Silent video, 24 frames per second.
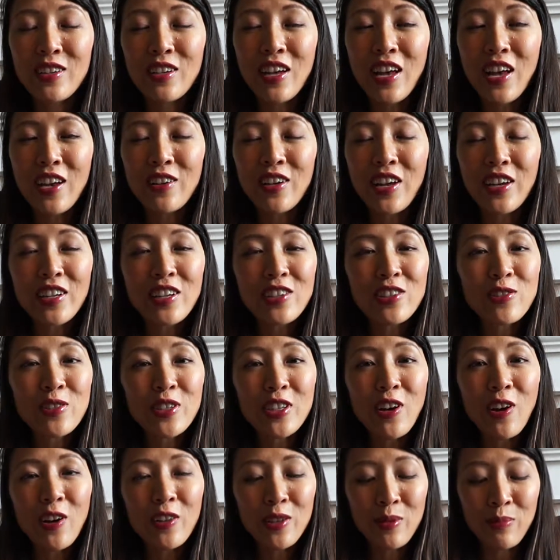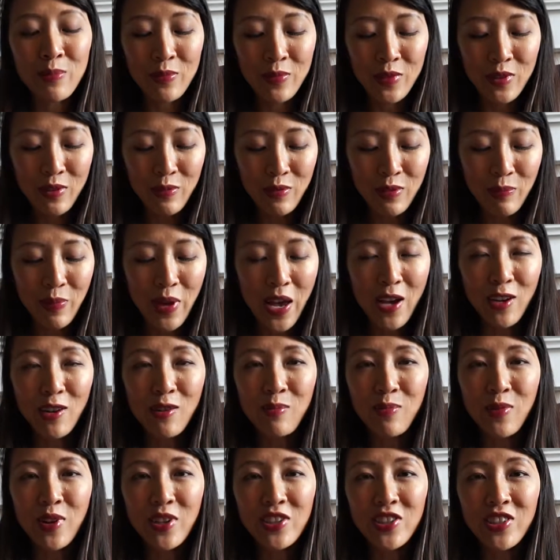I guess you'd call them paddle
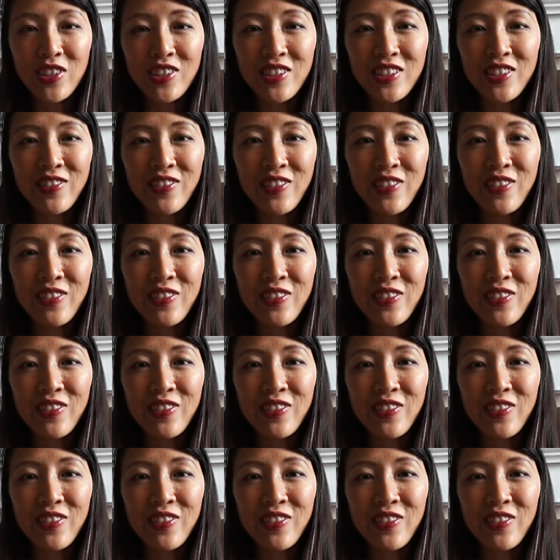brushes.